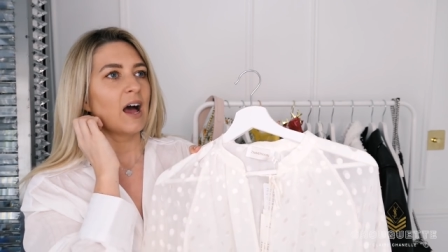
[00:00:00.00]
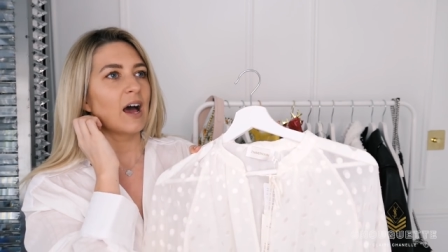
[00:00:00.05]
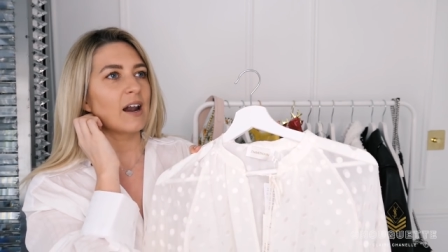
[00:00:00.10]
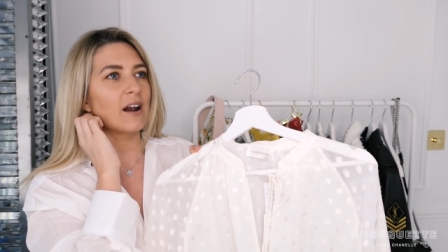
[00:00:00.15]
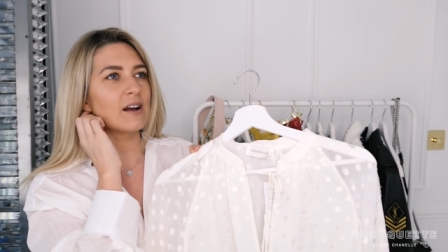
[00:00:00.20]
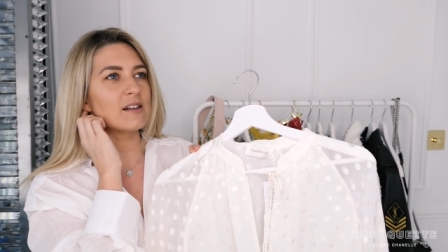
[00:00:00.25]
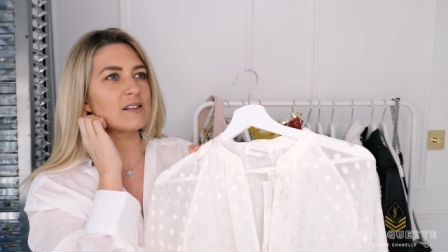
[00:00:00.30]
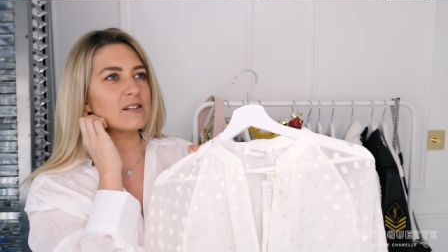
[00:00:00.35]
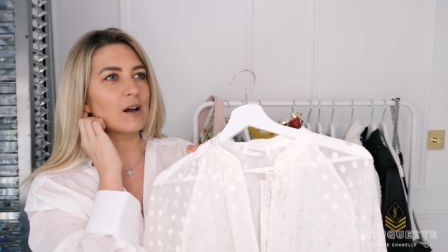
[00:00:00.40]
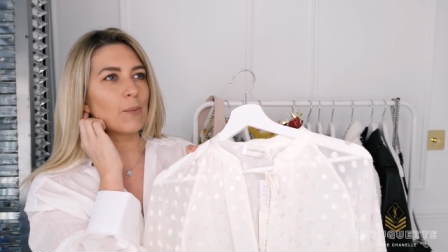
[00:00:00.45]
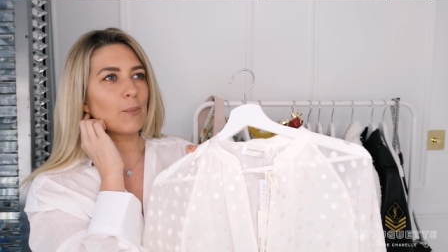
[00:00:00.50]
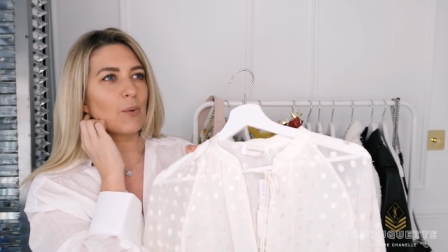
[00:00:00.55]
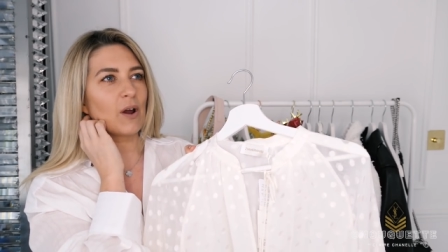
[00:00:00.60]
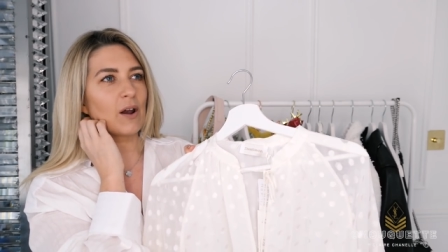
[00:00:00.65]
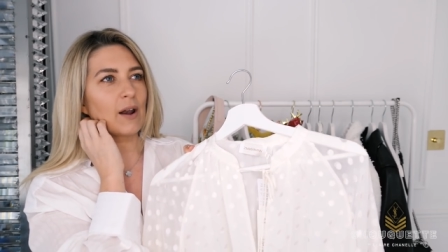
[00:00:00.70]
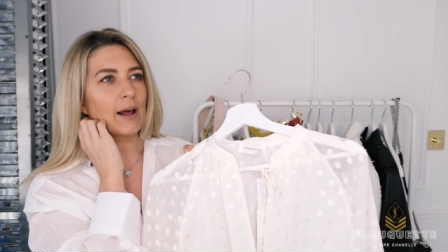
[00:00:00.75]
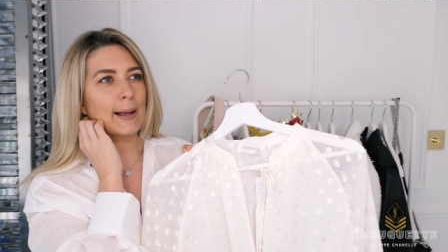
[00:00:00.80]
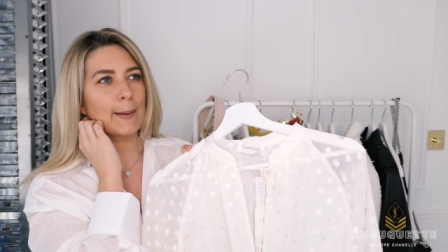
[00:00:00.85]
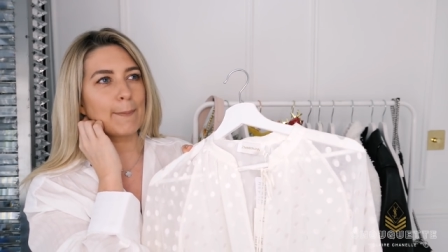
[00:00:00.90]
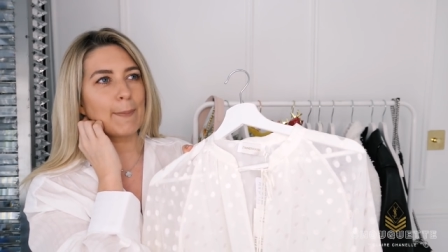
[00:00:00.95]
and I ended up
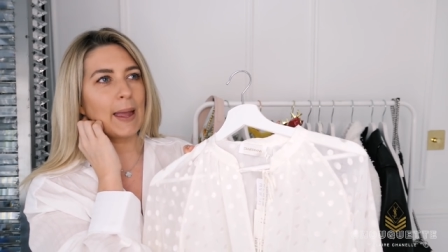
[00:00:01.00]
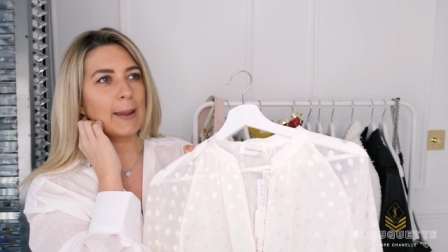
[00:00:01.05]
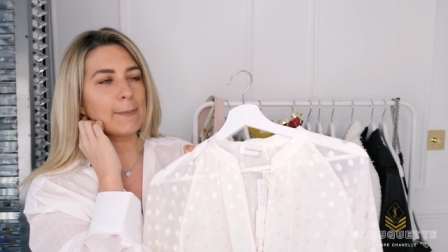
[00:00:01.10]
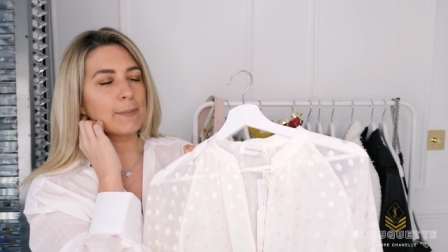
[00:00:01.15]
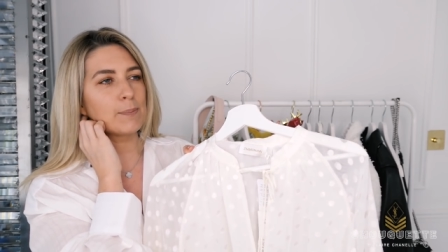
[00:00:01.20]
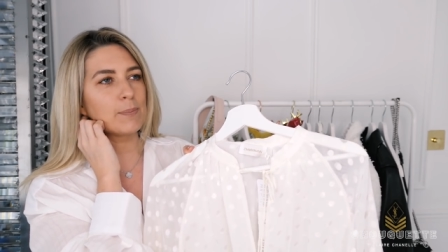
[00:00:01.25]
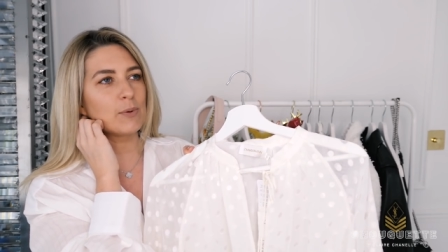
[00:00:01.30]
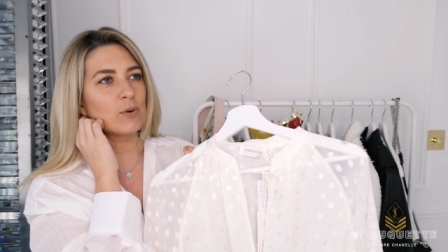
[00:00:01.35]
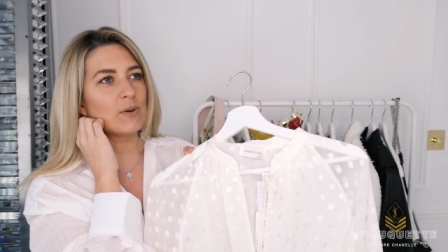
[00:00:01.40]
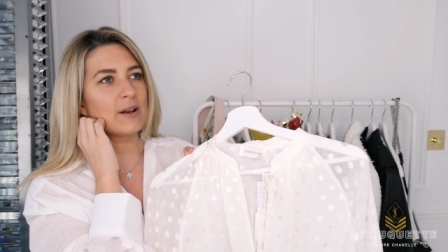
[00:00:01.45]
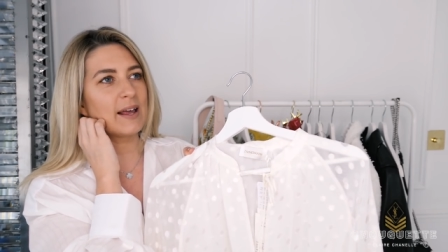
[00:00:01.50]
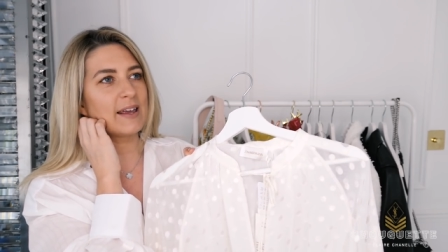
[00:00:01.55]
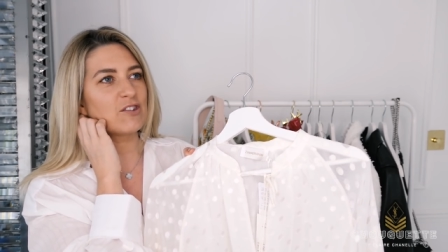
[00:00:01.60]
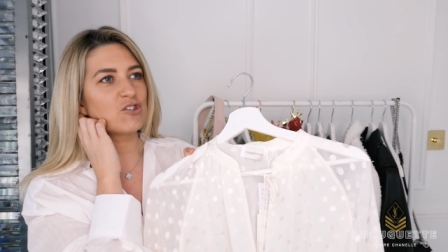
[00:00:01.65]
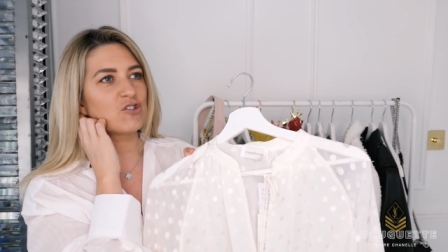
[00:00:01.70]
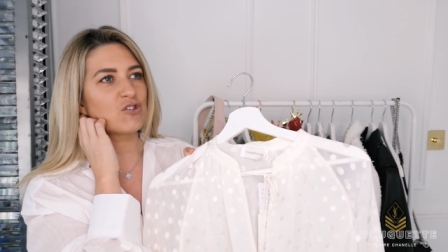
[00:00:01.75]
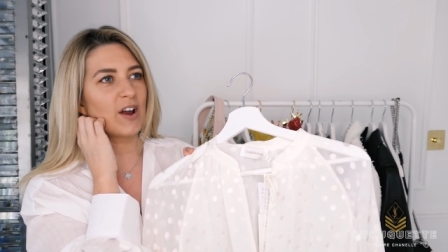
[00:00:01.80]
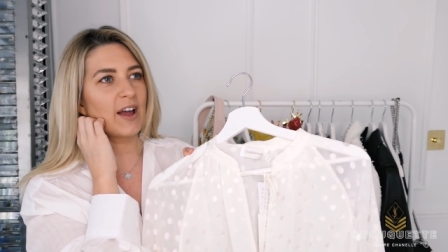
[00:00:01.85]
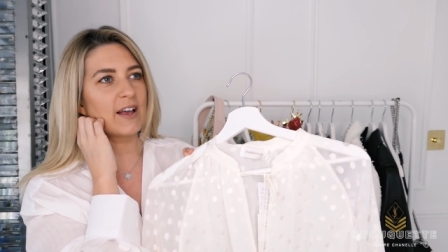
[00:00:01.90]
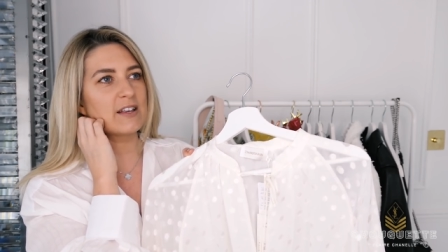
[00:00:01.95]
wearing like a baby blue
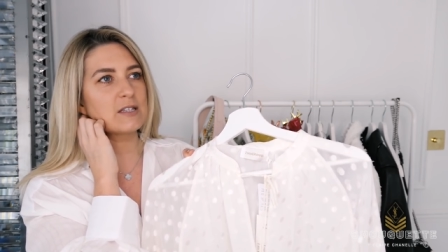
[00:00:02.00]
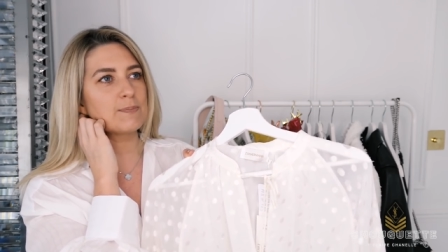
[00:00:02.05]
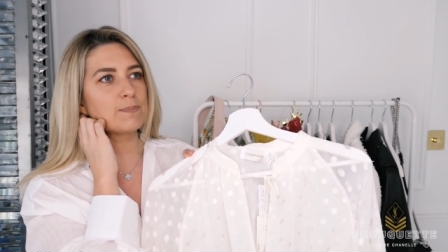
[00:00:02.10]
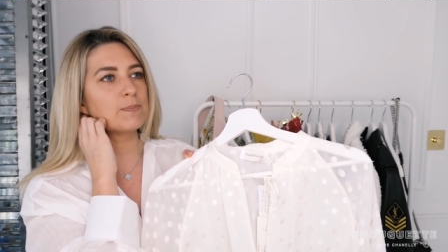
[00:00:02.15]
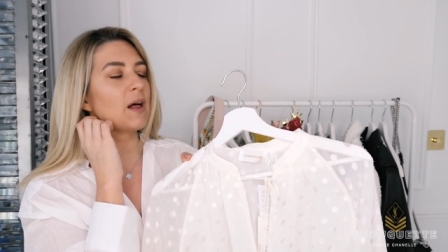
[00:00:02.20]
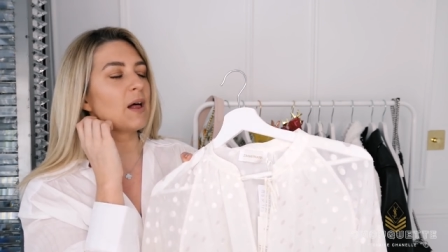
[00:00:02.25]
lace dress,